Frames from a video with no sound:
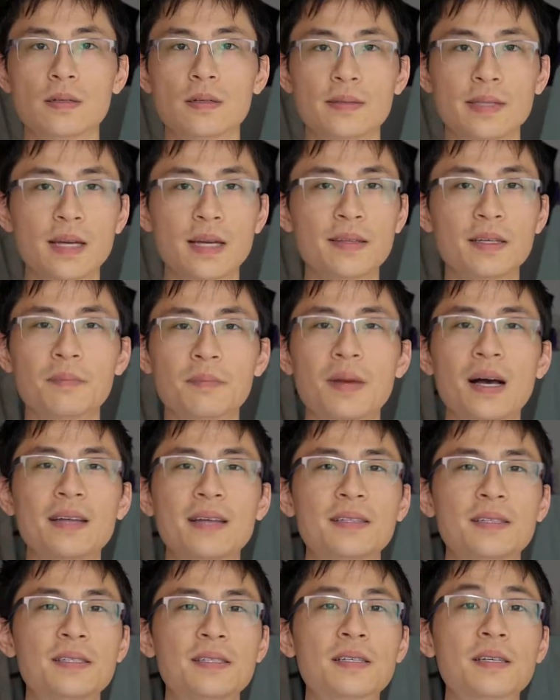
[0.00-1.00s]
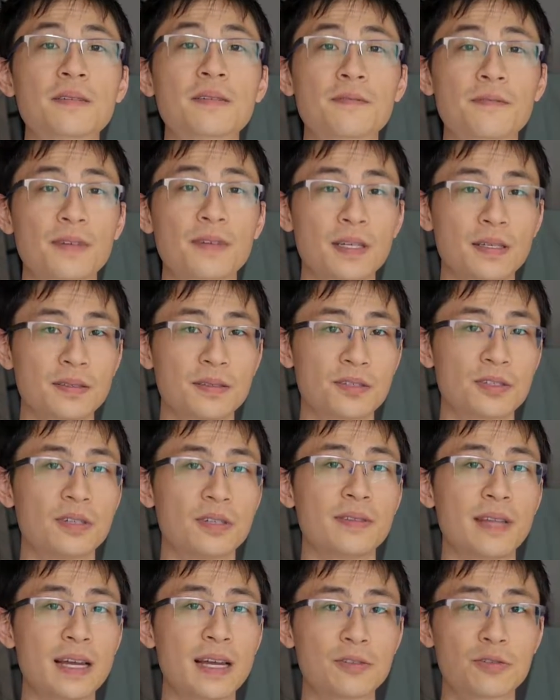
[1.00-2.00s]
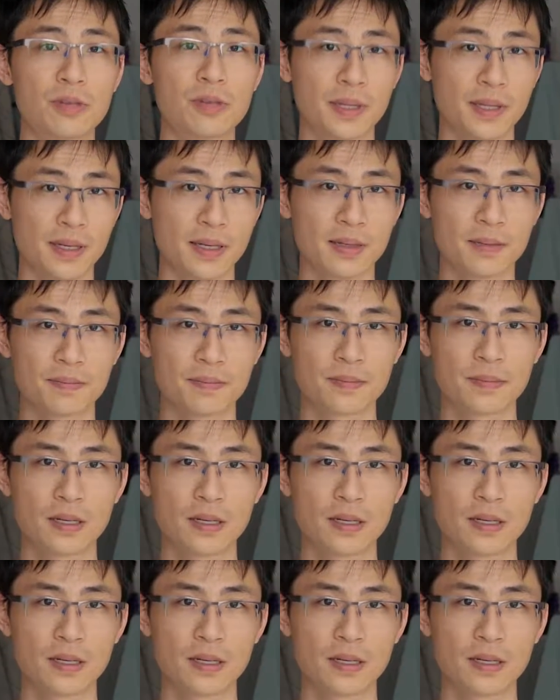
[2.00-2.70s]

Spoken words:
Now the mind is convinced naturally.